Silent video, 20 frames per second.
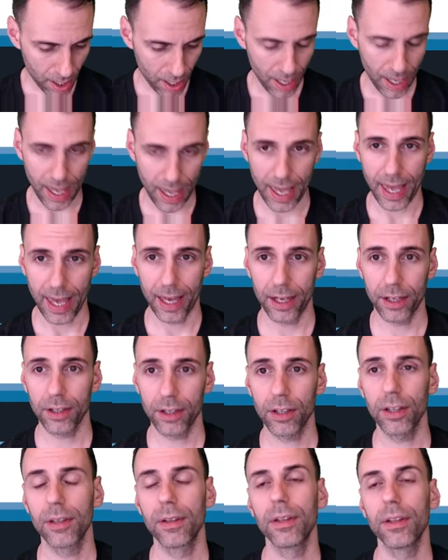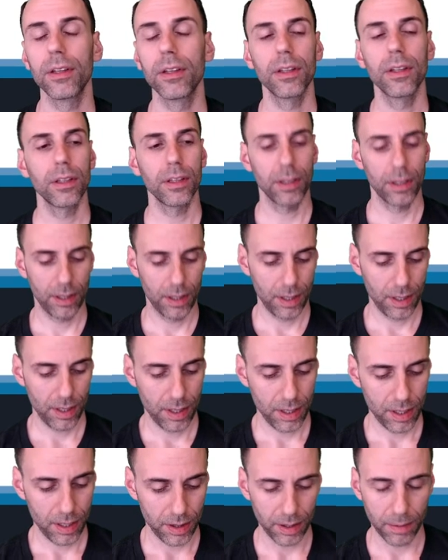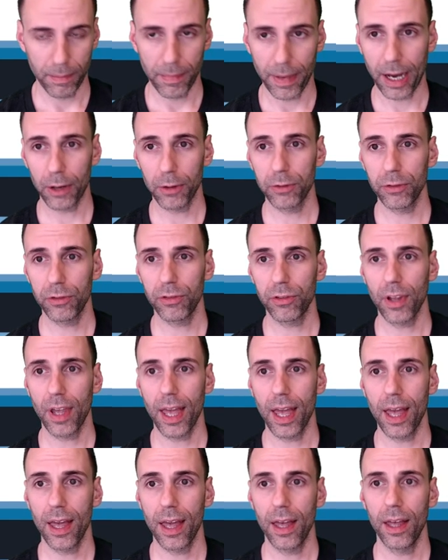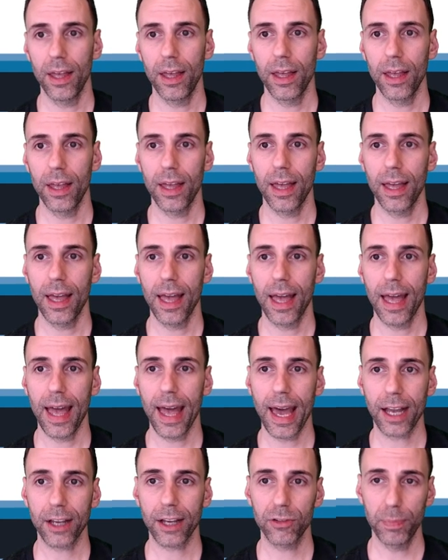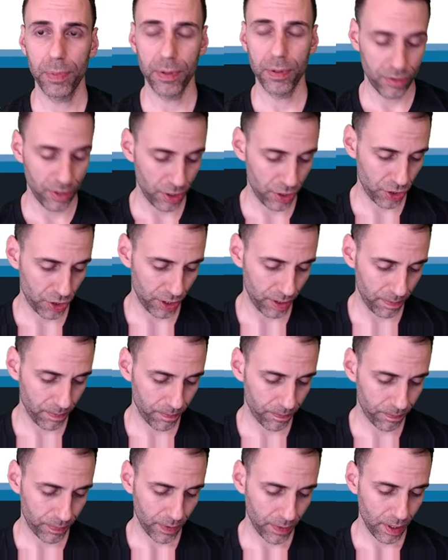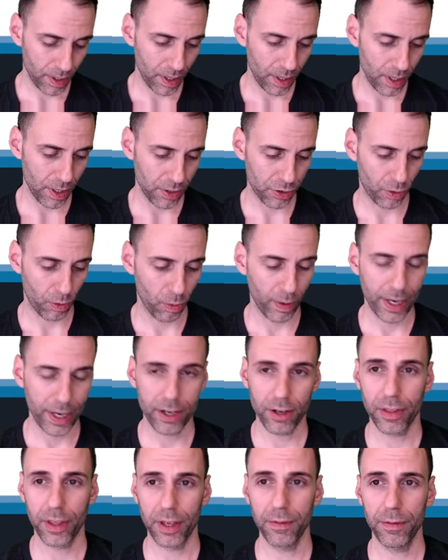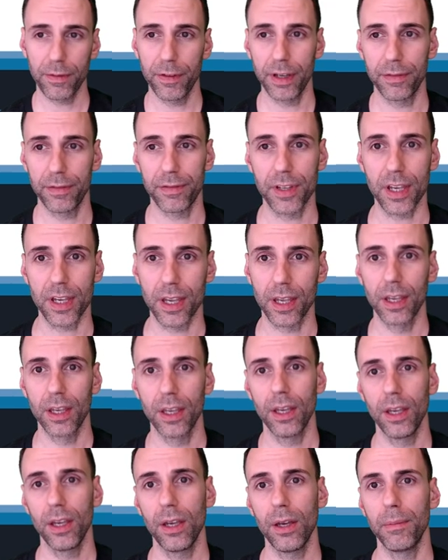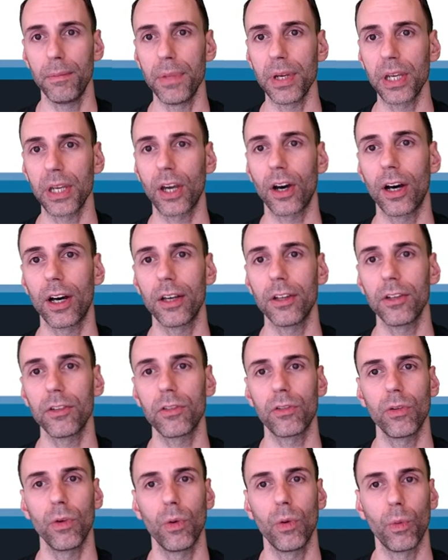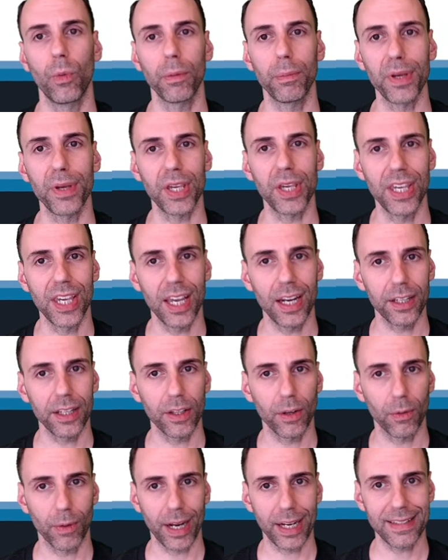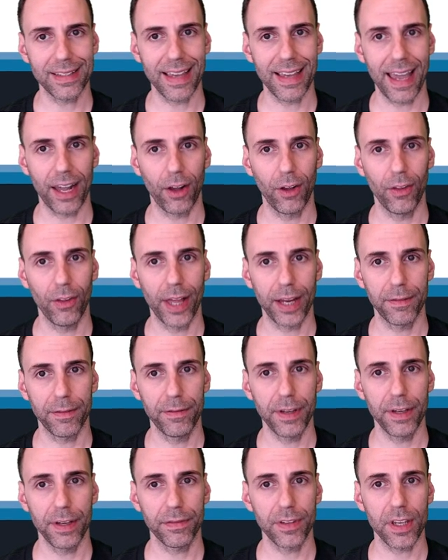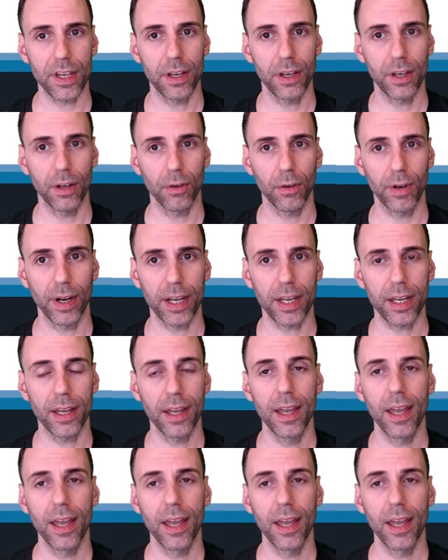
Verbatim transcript: and the mouse X position is greater than 50, because we're beginning the rectangle at 50, right?